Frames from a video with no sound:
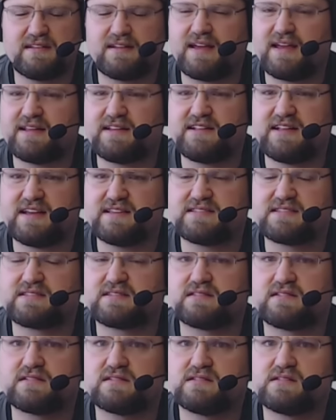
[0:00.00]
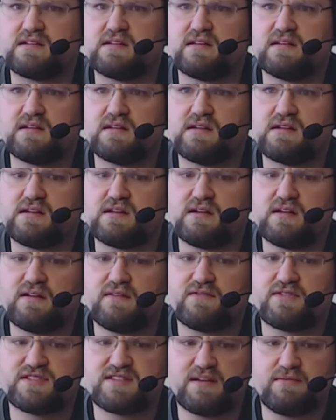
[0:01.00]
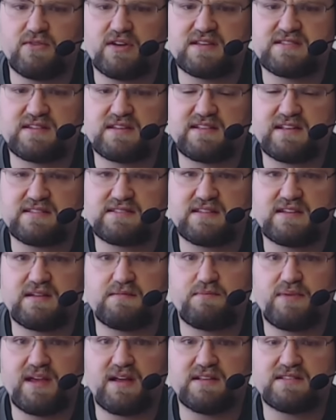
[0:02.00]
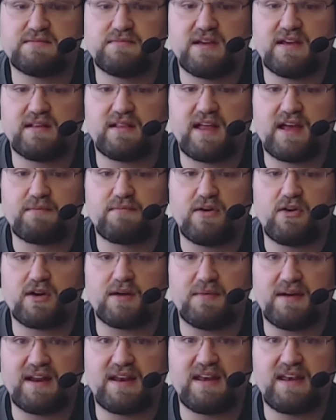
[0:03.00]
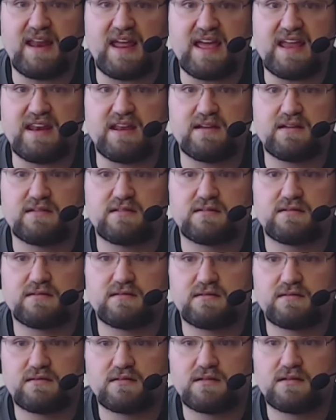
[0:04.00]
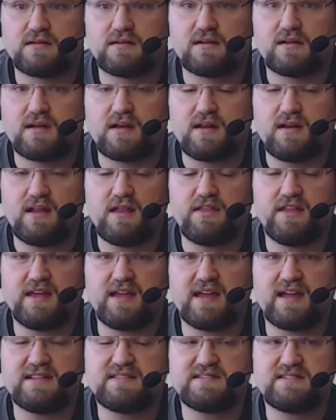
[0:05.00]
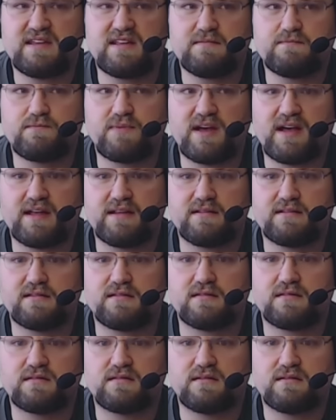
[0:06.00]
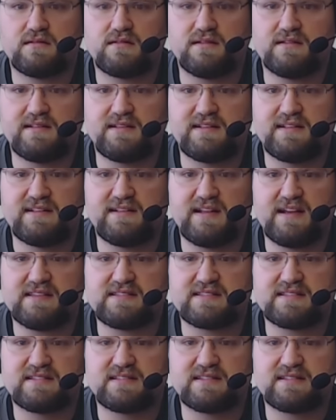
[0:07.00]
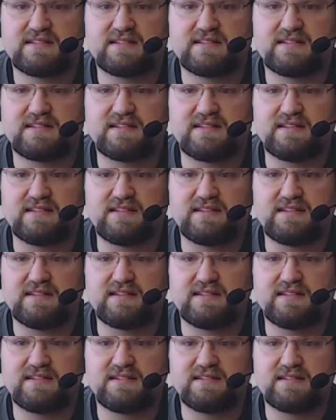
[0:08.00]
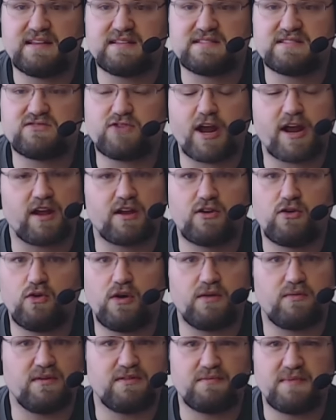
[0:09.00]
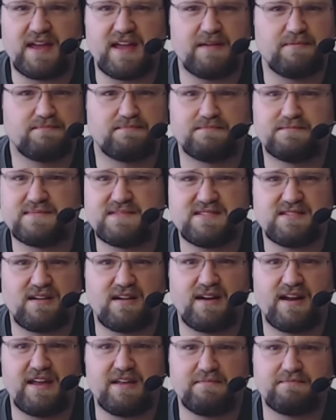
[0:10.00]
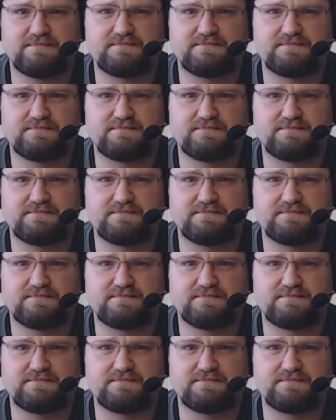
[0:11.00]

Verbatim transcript: It just... for some reason, it just didn't appeal to me like Pokemon did. Nothing against it, but... just... doesn't strike a chord with me. Sorry.